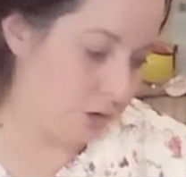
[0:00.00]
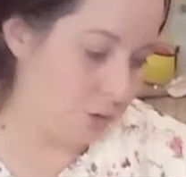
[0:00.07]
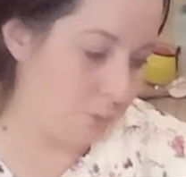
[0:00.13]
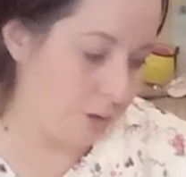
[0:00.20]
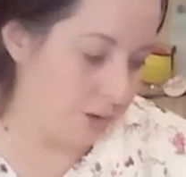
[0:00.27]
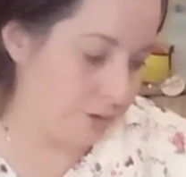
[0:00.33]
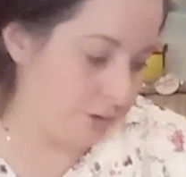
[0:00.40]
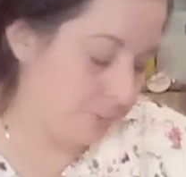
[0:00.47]

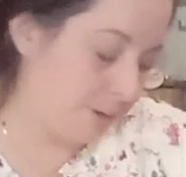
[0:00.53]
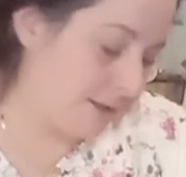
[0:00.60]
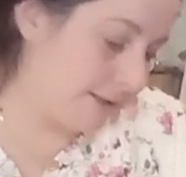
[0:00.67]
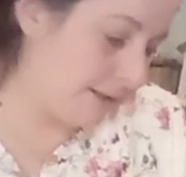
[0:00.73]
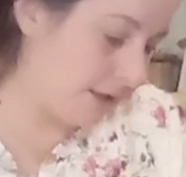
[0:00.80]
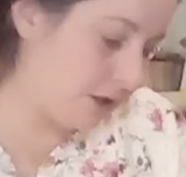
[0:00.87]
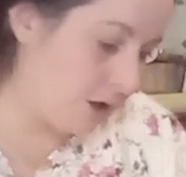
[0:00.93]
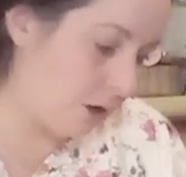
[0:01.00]
Nowhere. So where does the
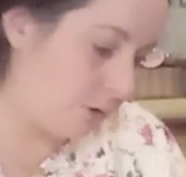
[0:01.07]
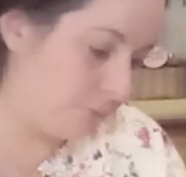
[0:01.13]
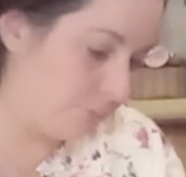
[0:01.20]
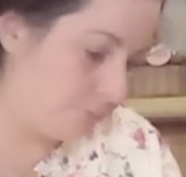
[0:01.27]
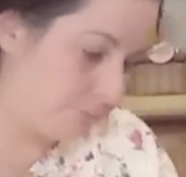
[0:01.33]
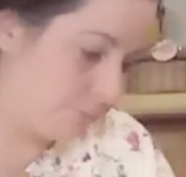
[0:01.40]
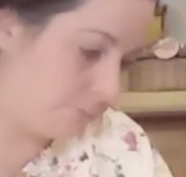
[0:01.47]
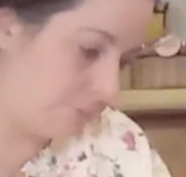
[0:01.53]
knee go?
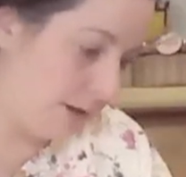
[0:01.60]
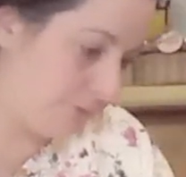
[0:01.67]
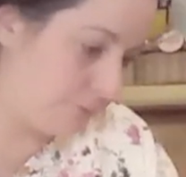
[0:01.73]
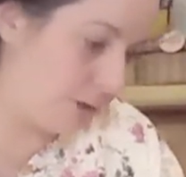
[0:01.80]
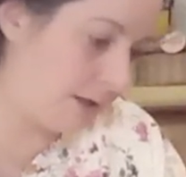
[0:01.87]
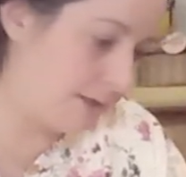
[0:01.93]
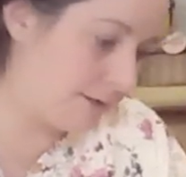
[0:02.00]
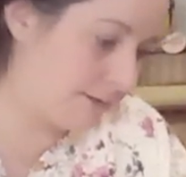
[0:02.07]
Left,
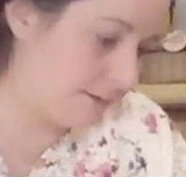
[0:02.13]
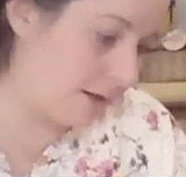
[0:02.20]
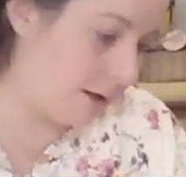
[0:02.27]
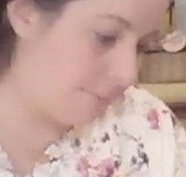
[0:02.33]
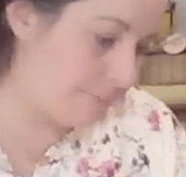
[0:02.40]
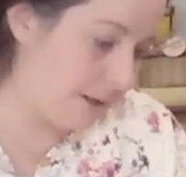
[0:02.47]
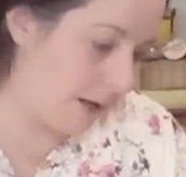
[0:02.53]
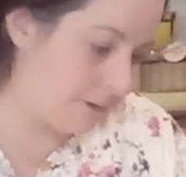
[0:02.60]
right,
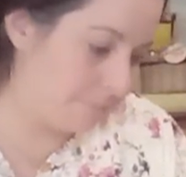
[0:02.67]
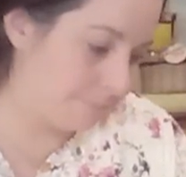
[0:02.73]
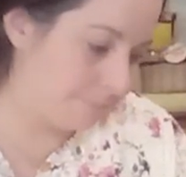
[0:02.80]
up, down.